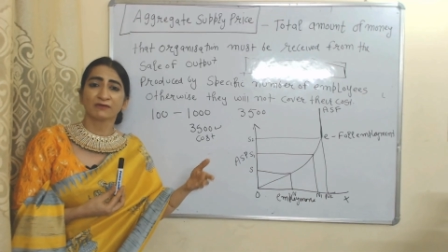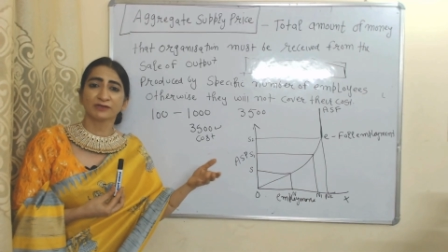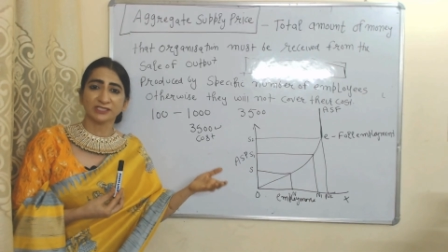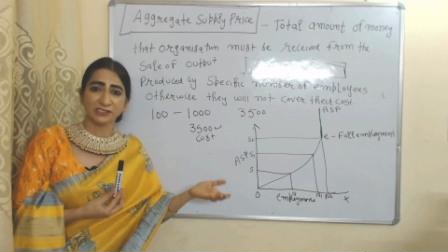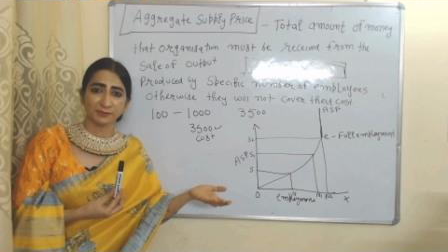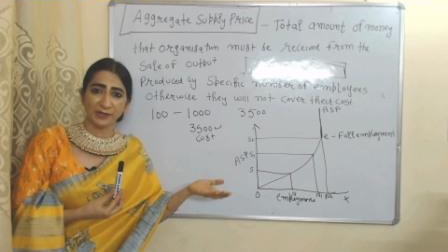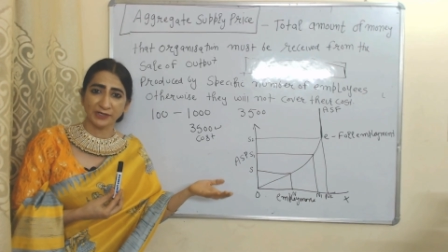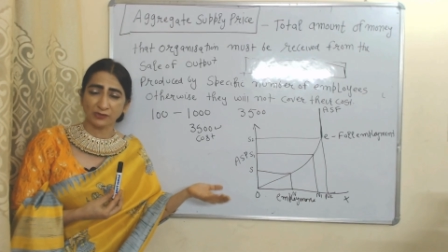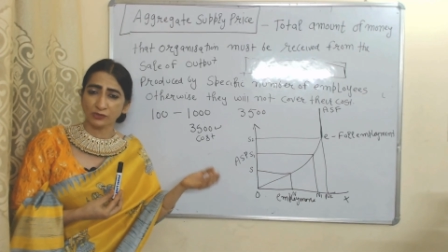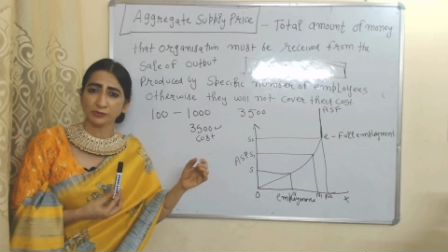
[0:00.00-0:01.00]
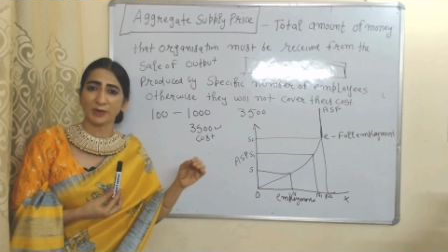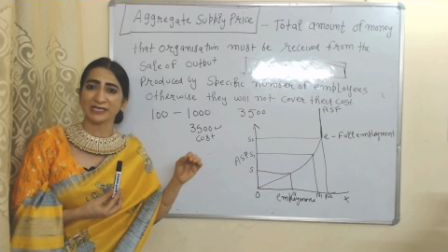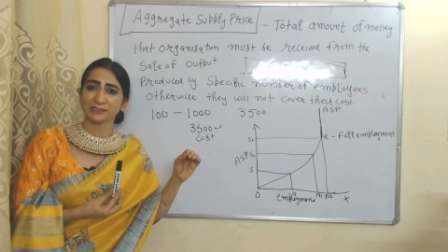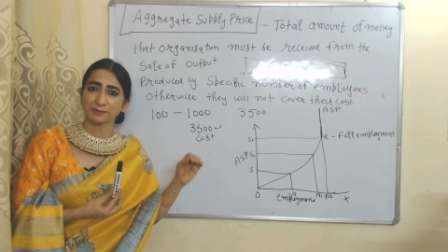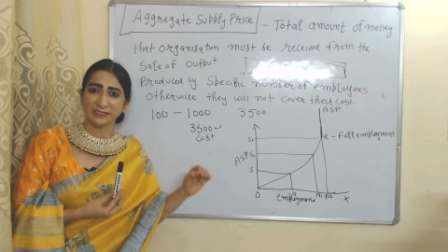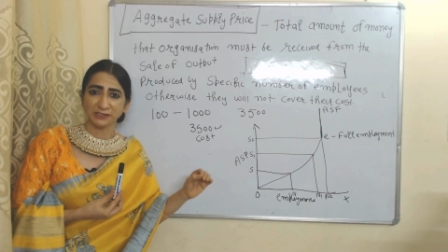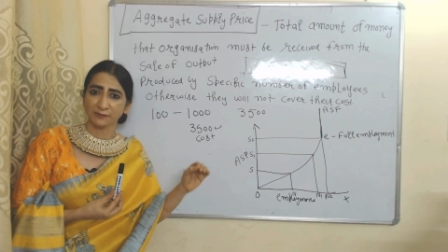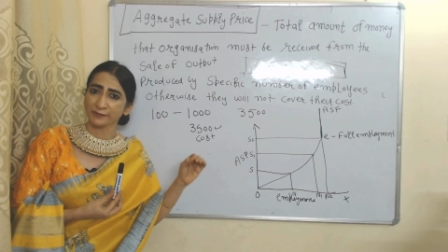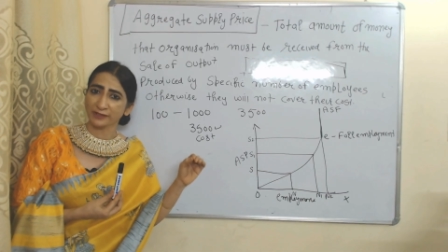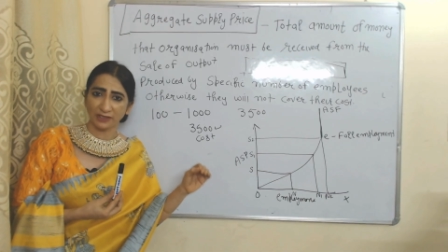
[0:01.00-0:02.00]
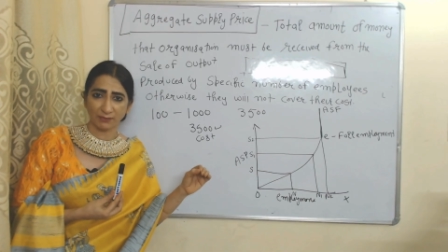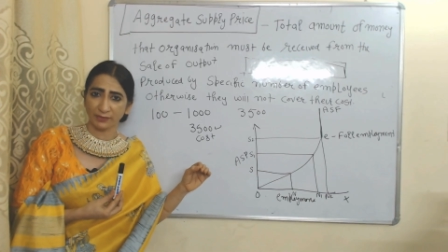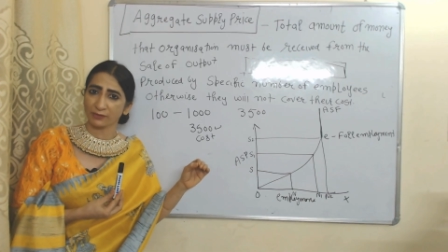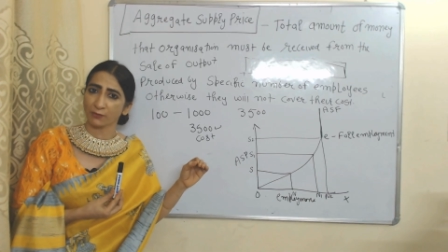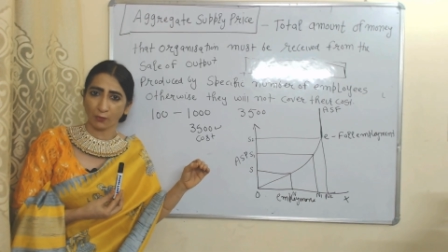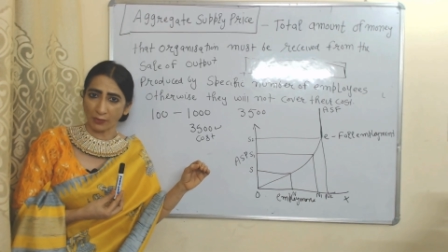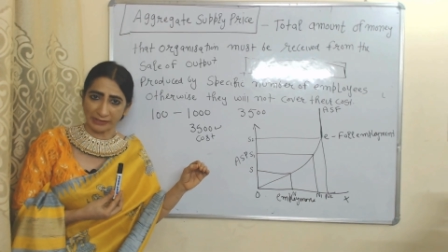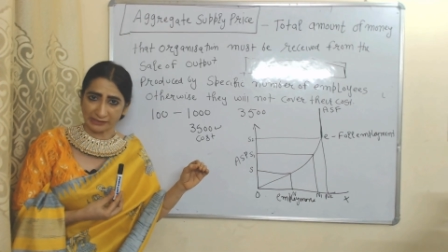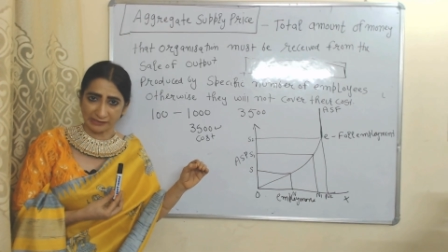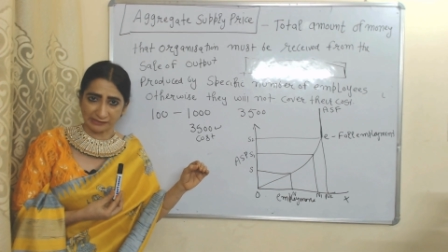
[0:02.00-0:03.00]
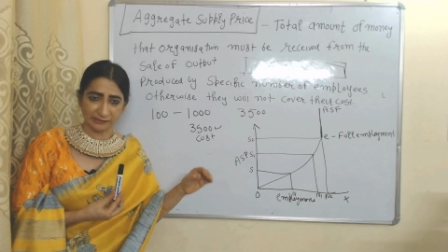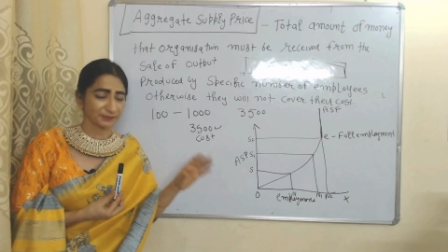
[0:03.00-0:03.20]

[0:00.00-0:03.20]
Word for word: which is produced by a specific number of workers.